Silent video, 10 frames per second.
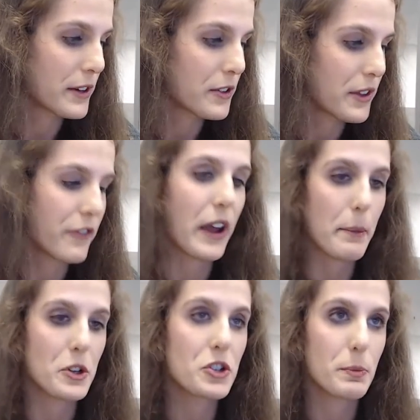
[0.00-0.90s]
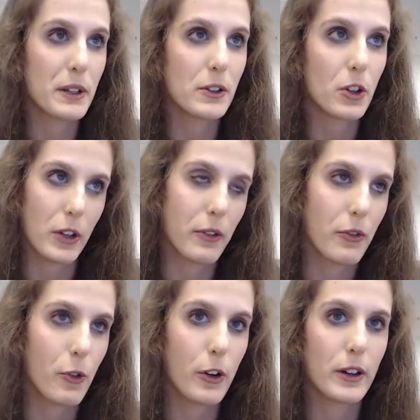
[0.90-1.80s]
letter that families should be looking
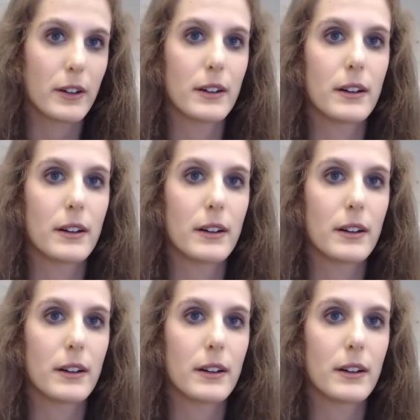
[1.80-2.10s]
for?